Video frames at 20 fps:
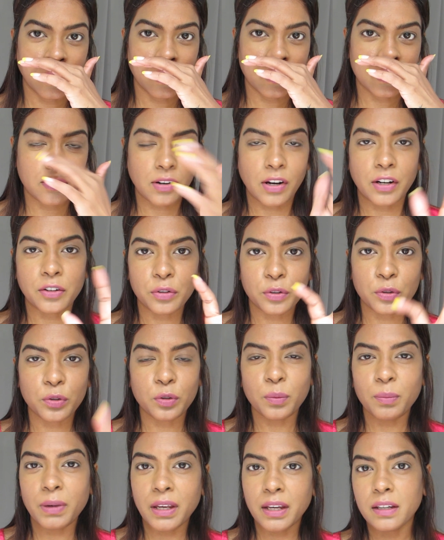try
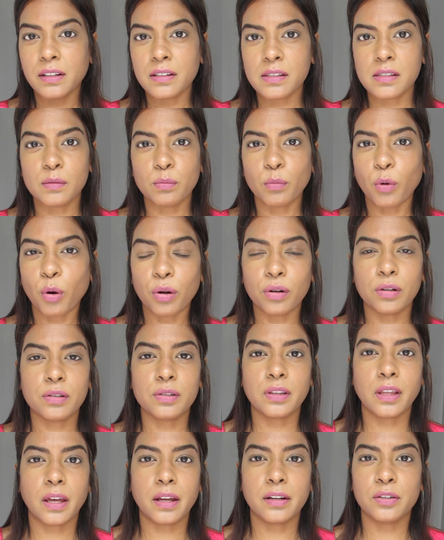to make it small
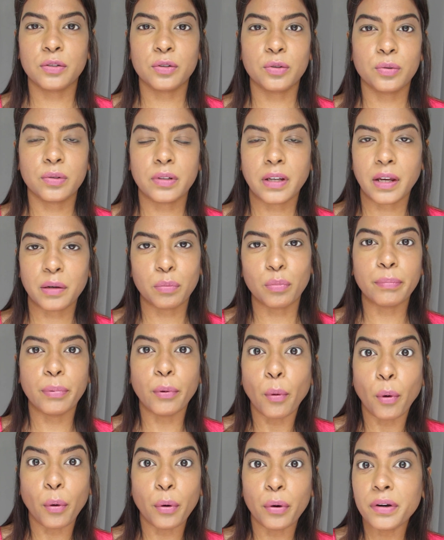so that you don't get
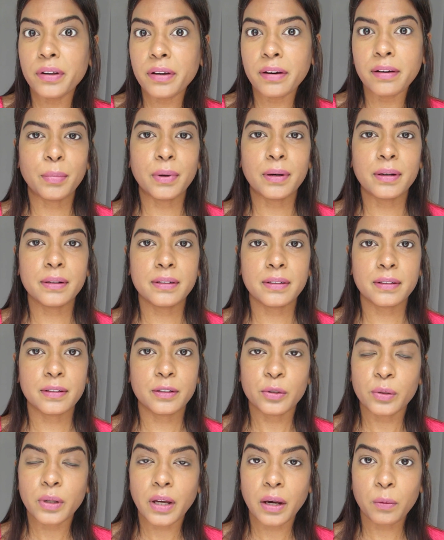bored. But
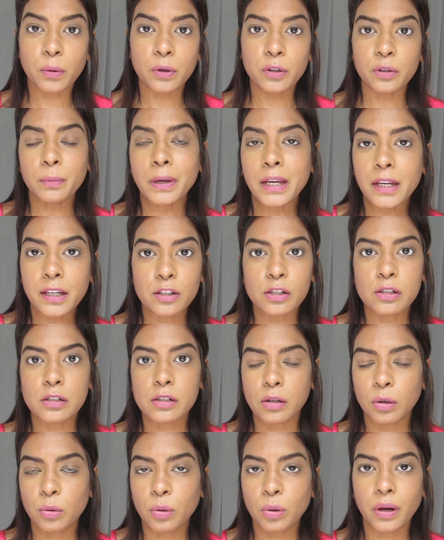today I want to make it
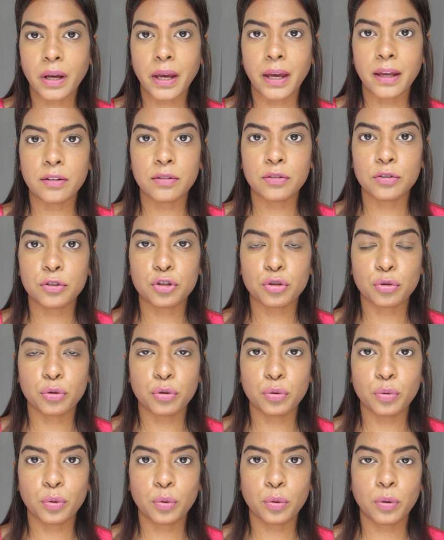slow and show
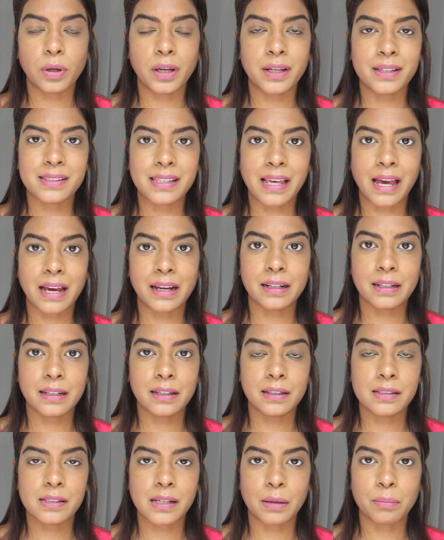you
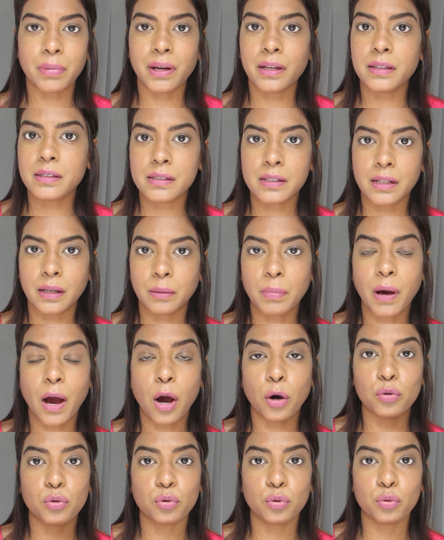exactly step by step
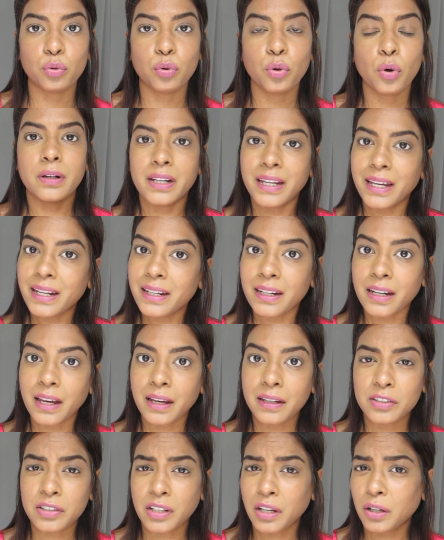how to create an
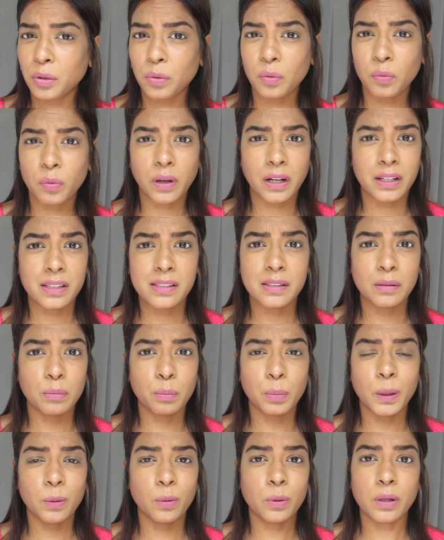eyeshadow. A very
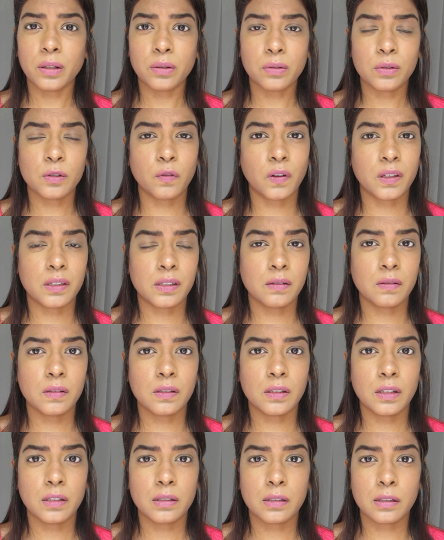simple one. Now it's festive
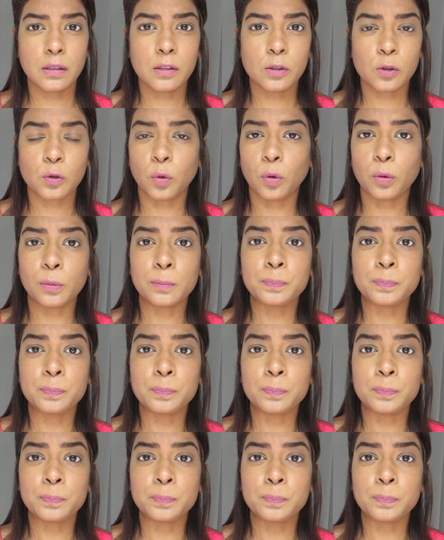season, so